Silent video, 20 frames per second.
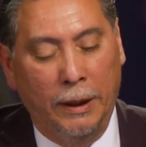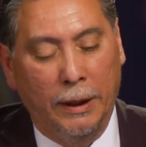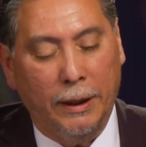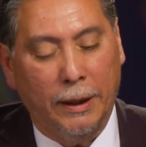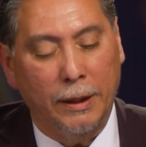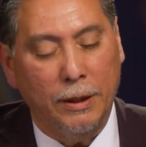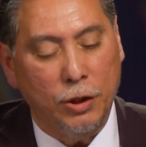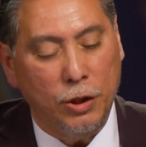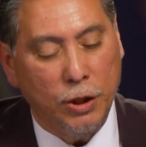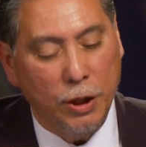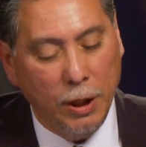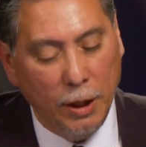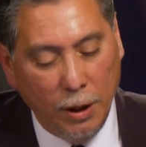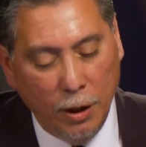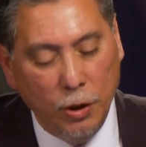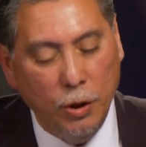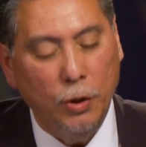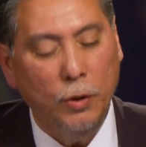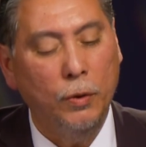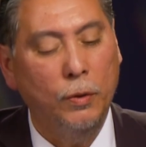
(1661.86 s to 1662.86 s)

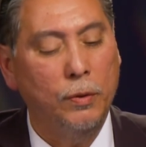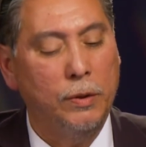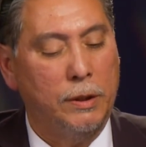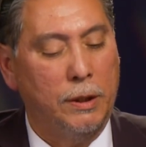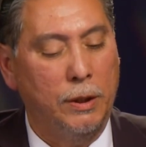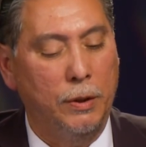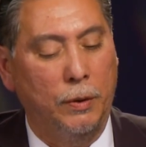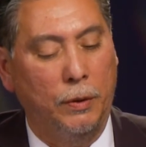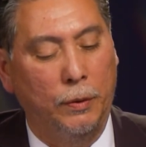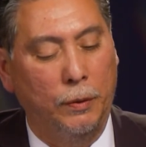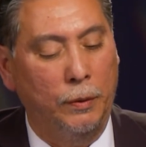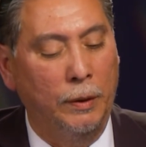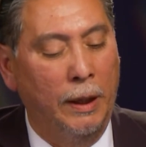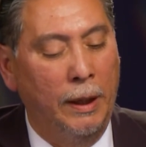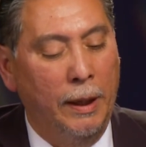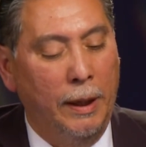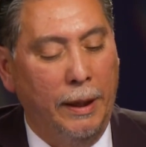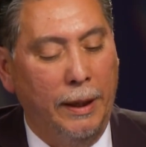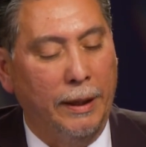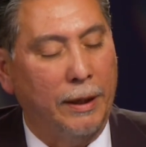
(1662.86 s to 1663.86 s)
continue to
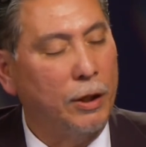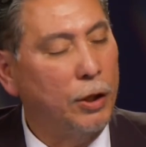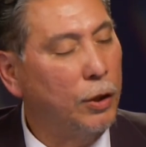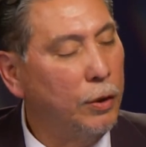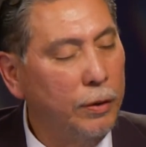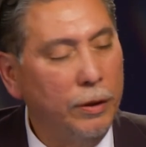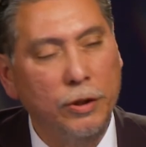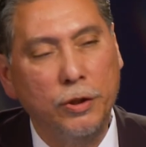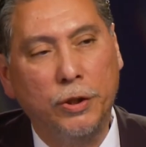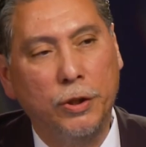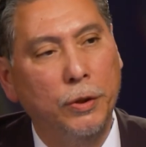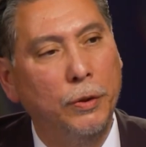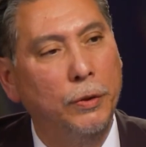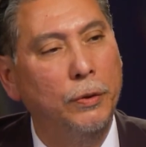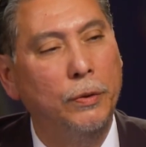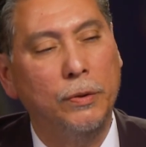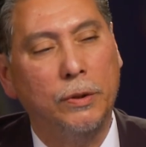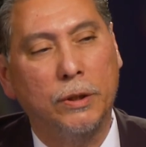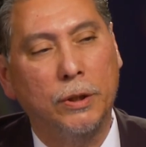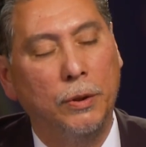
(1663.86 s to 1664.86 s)
encourage
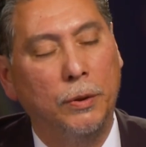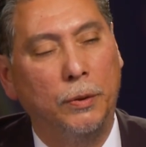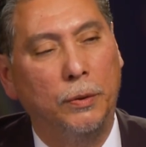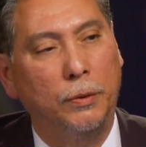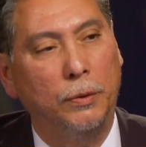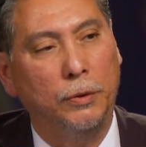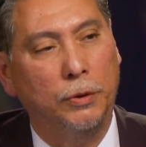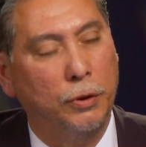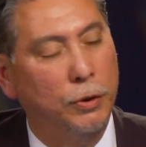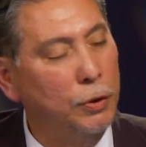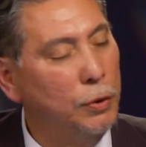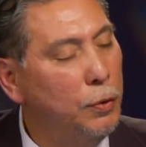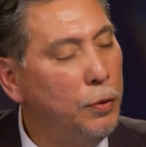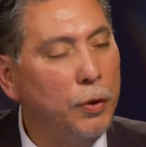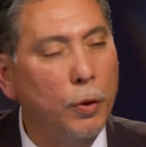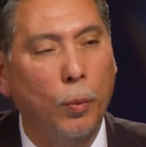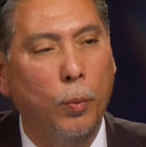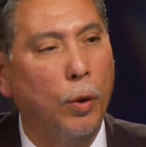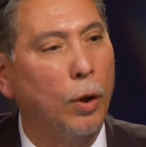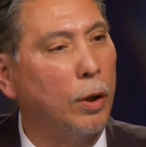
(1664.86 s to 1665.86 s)
you to do
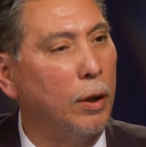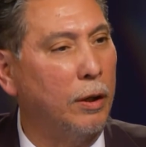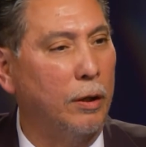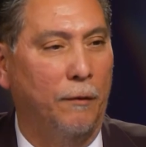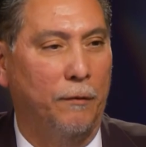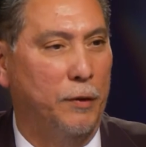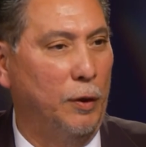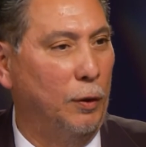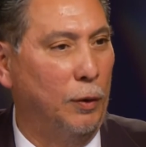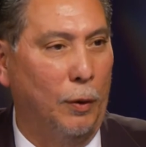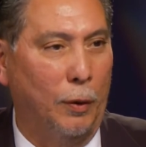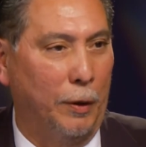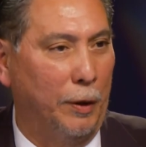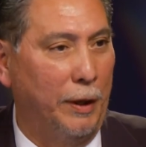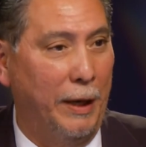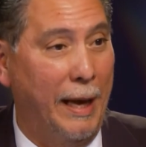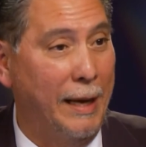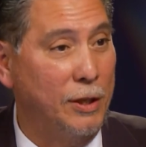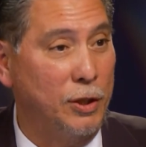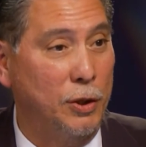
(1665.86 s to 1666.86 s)
the work of the
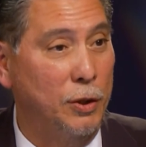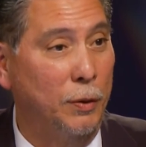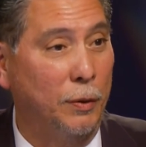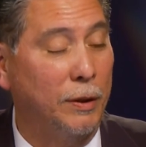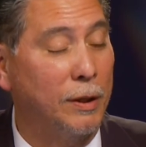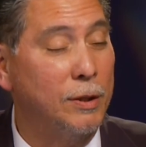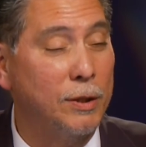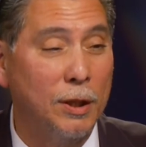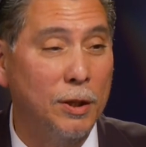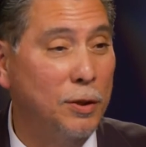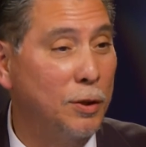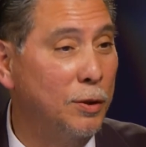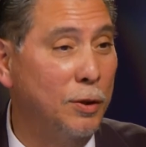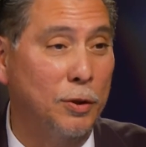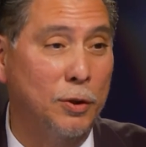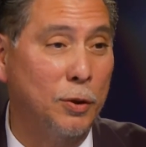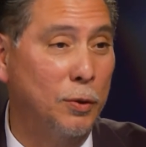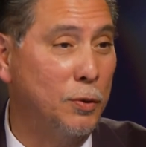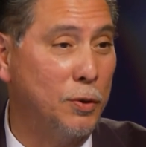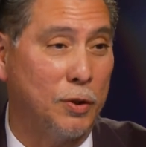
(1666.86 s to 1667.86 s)
Lord as you continue to
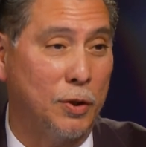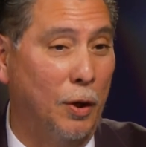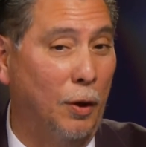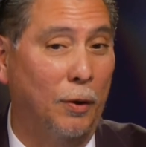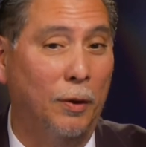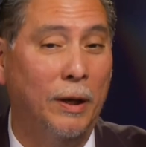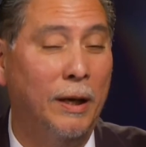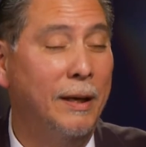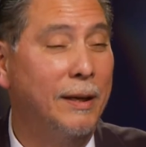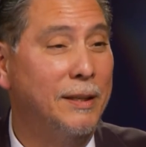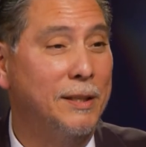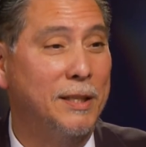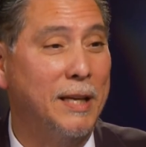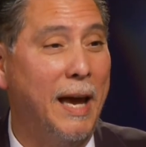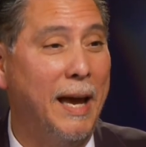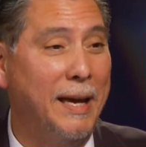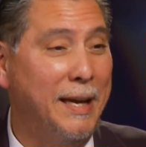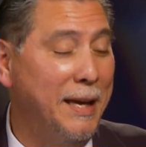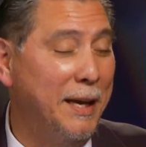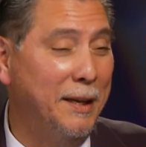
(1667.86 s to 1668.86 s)
do so
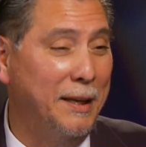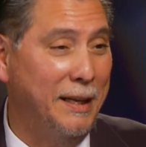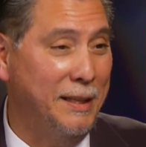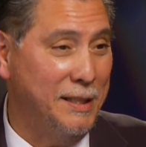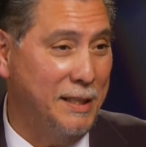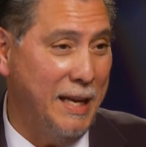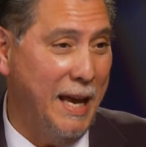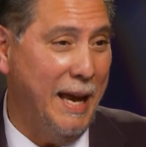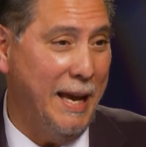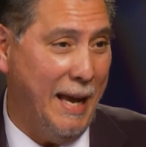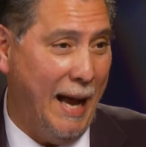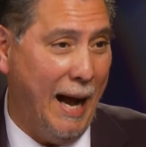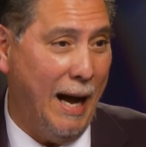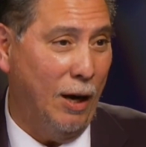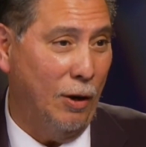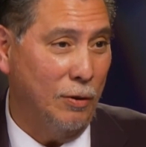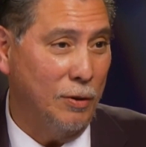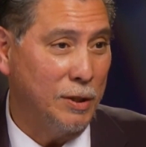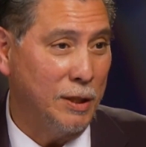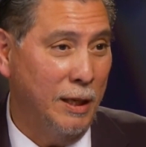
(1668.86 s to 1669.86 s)
day in and day
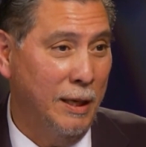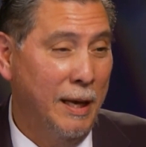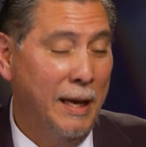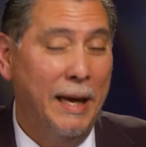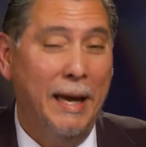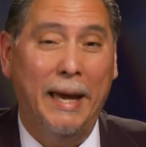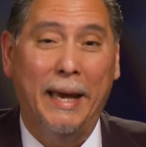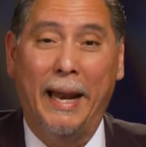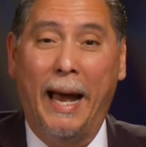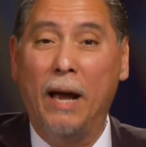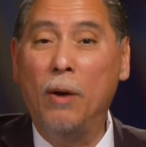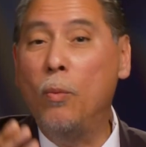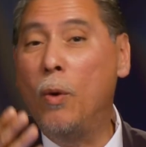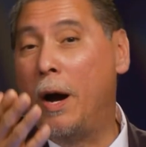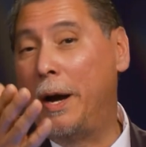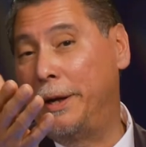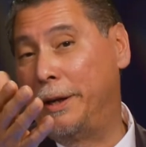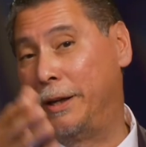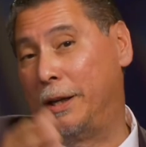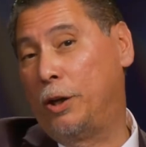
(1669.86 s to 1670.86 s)
out. And I
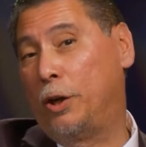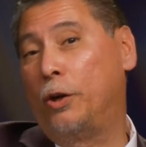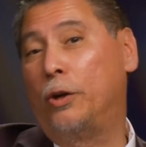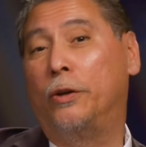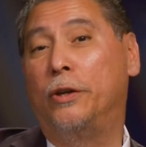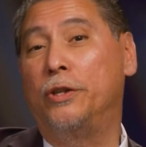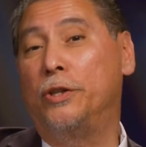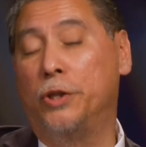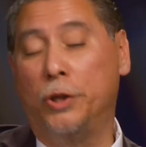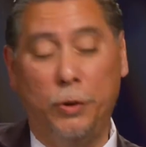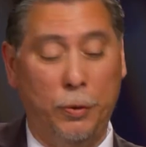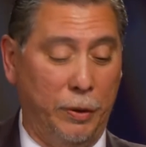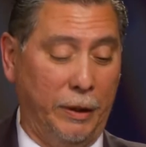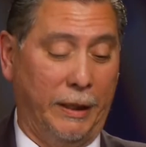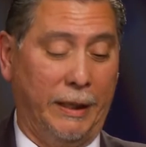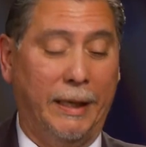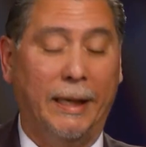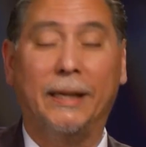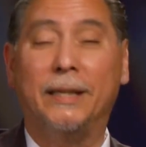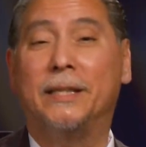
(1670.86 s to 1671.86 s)
want to encourage you to
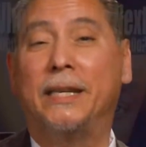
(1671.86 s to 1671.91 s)
get